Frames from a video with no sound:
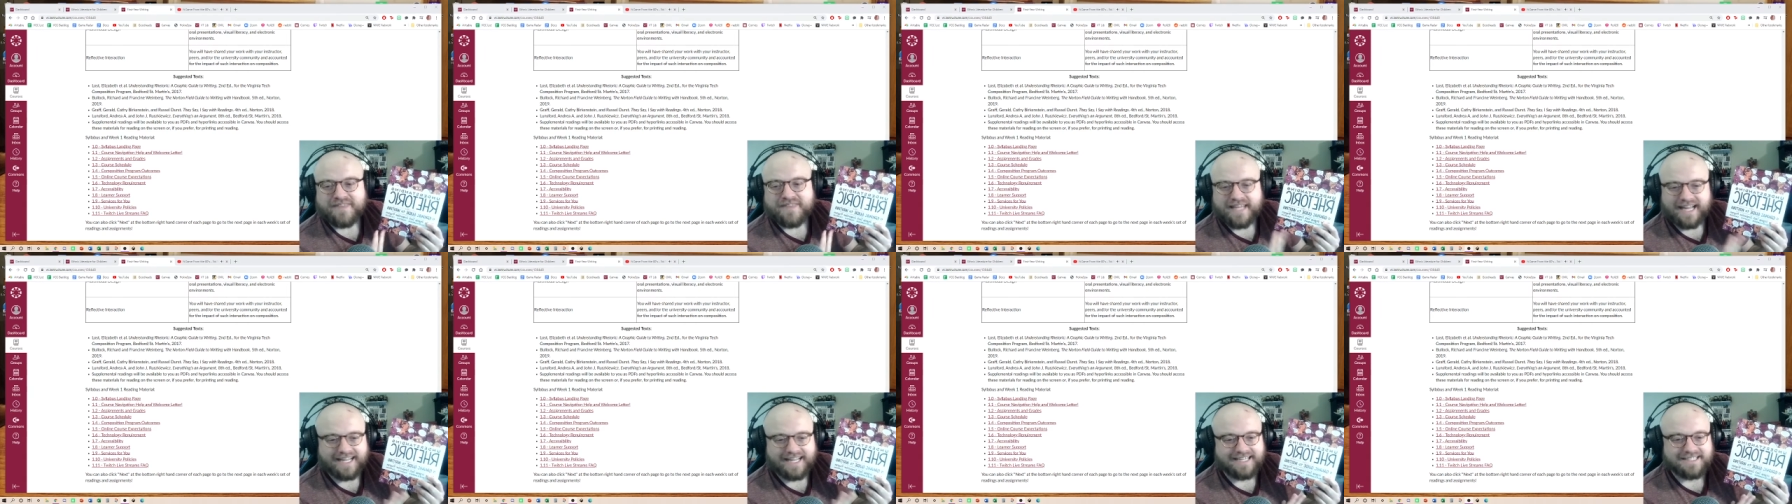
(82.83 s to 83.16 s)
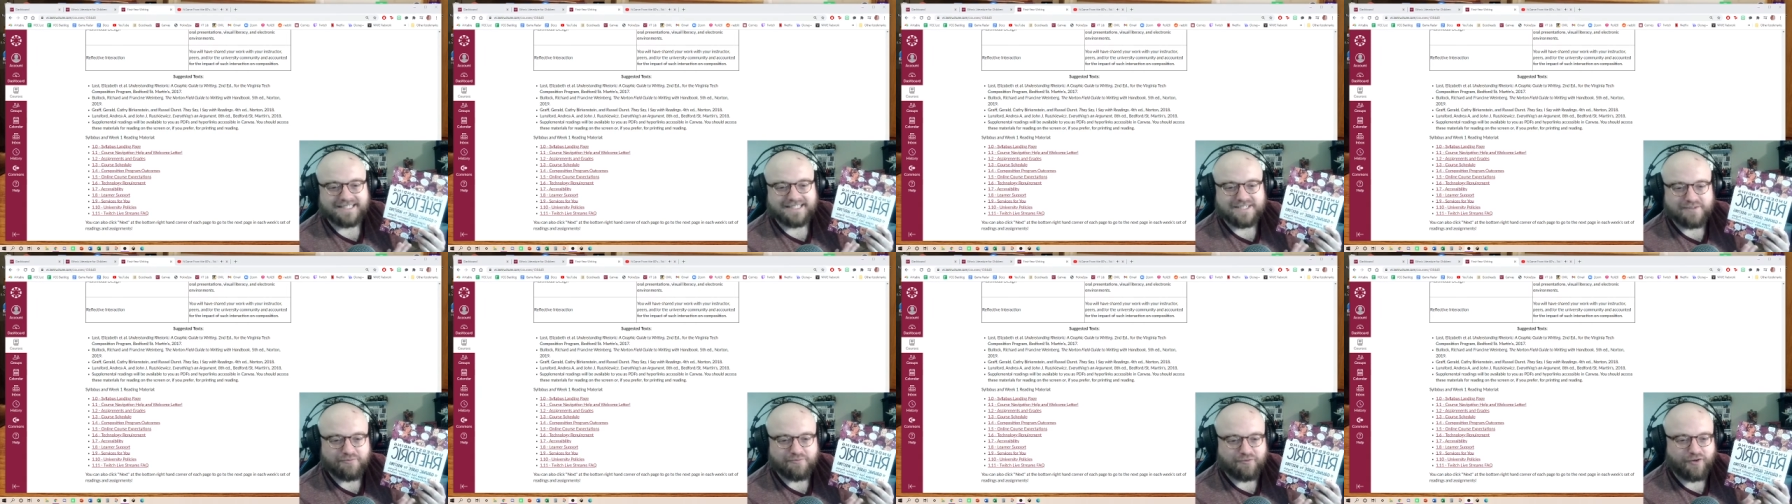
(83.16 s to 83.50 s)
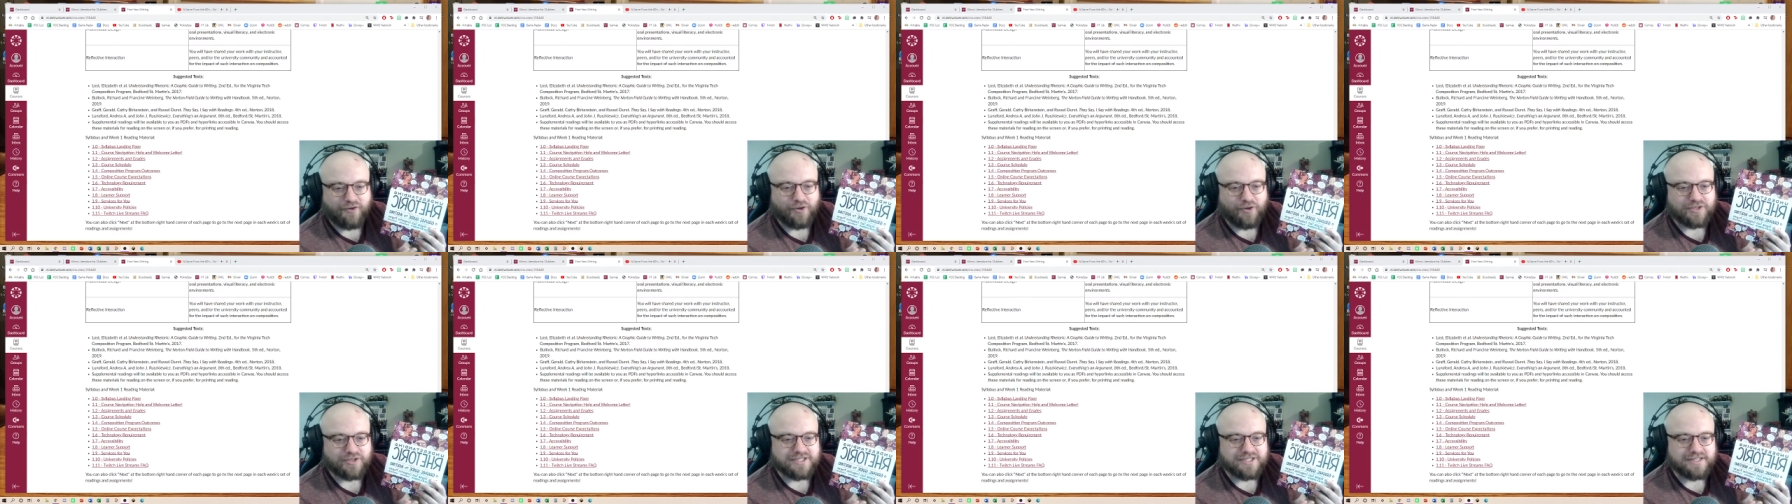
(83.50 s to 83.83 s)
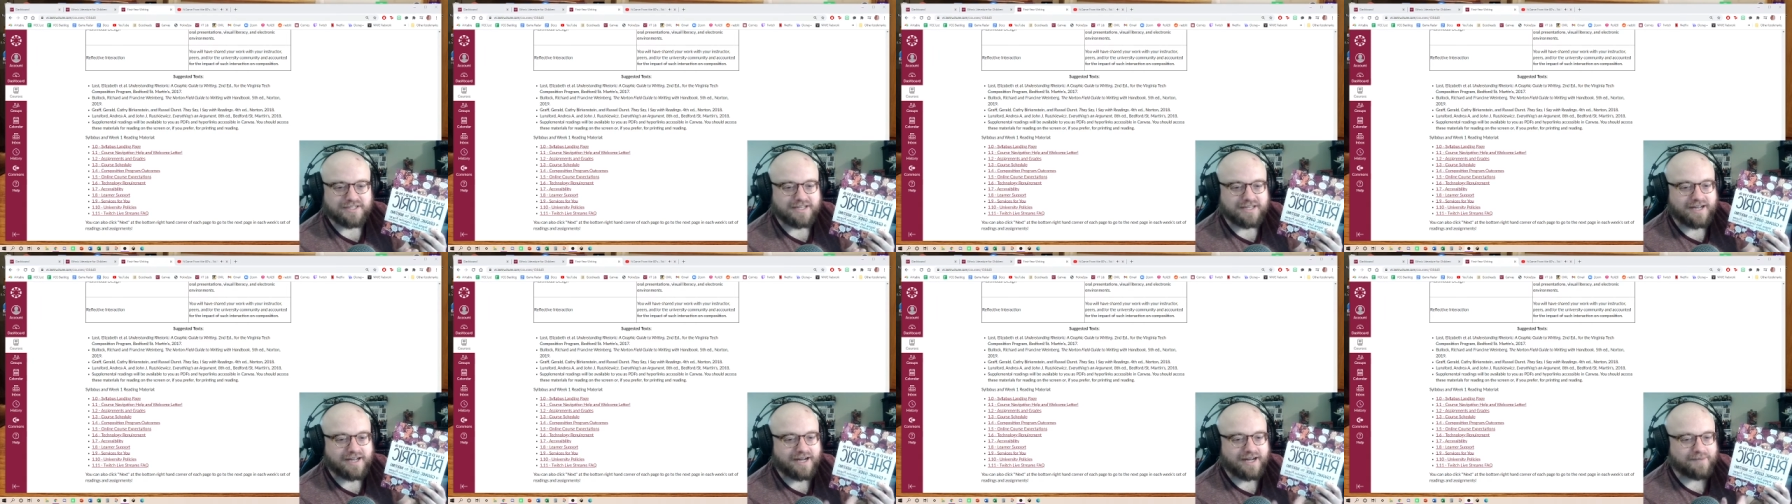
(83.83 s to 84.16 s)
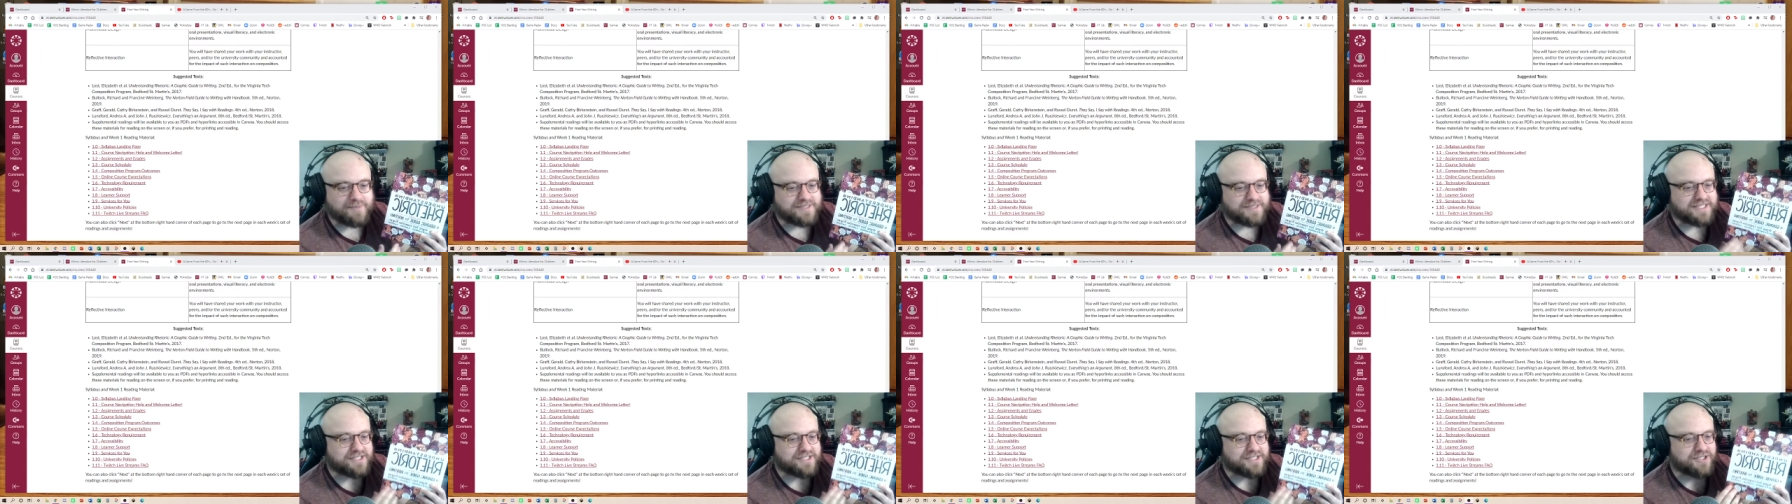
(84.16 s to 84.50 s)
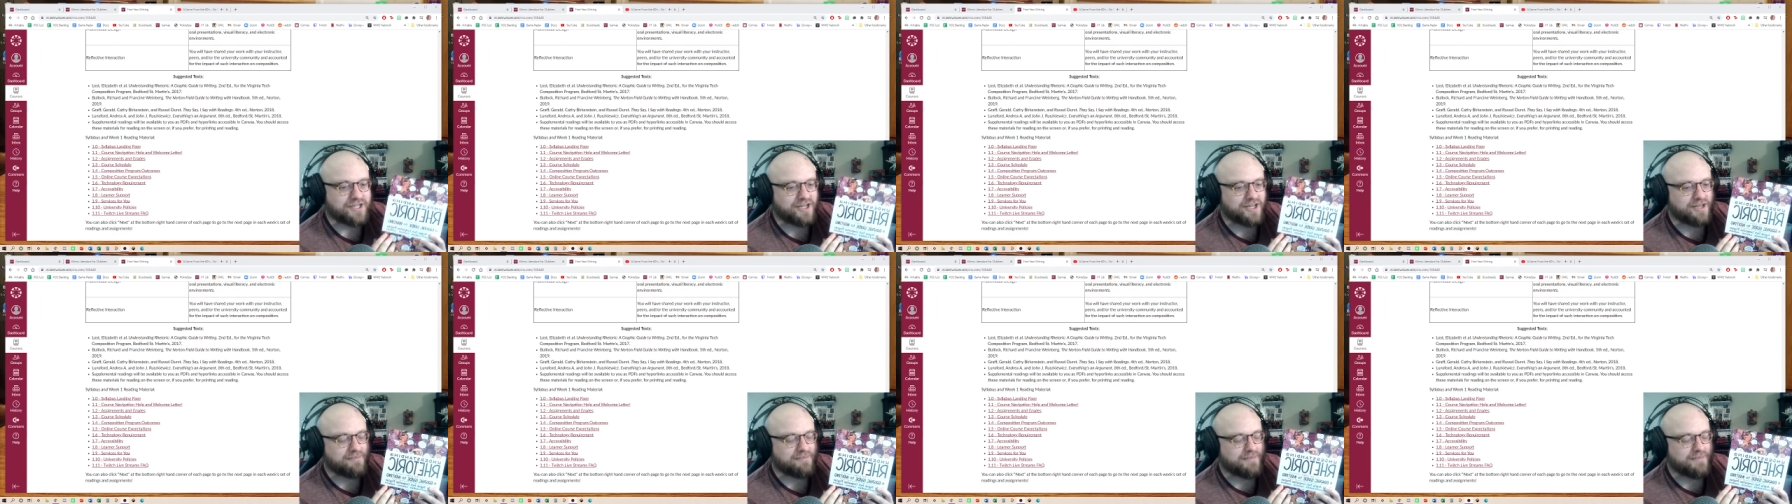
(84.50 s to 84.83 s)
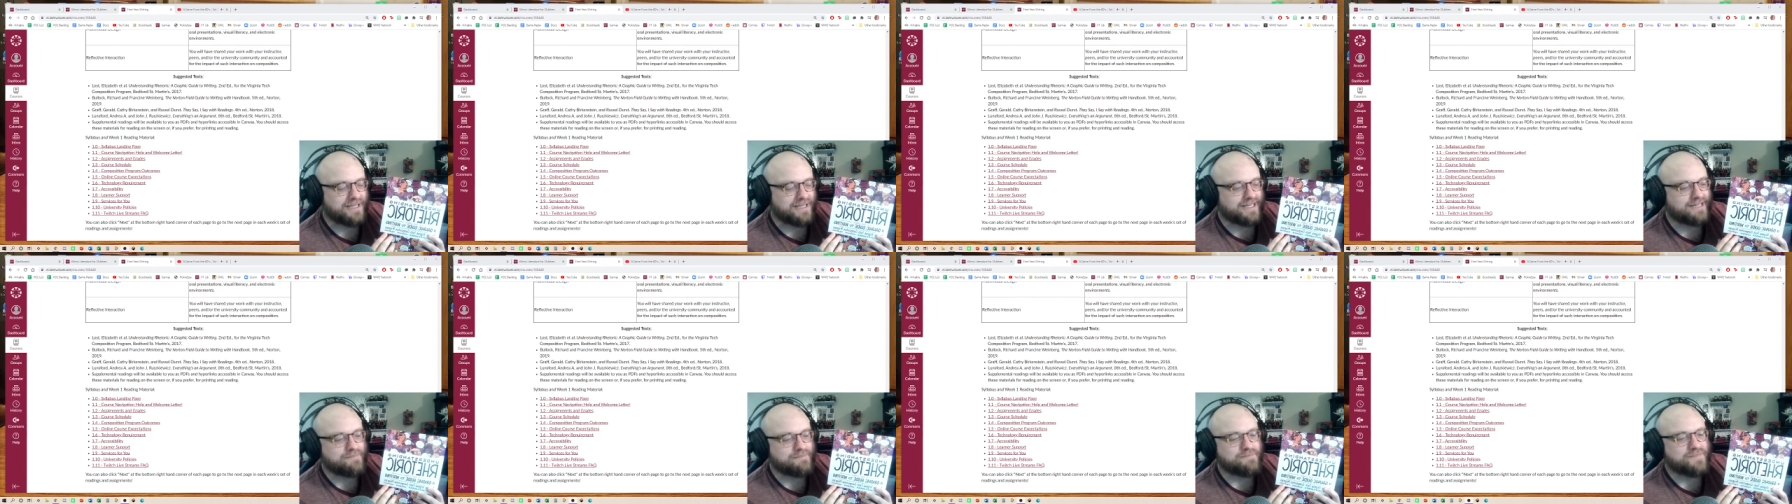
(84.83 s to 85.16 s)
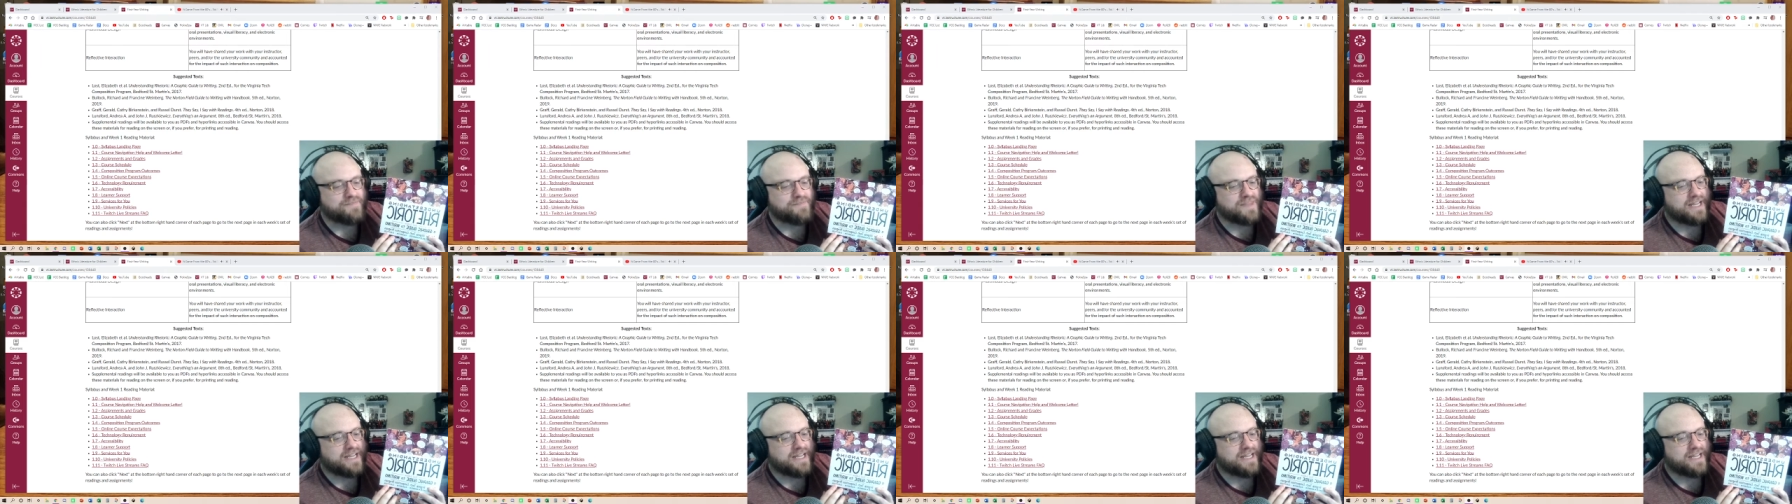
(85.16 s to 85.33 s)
and some folks on the composition committee.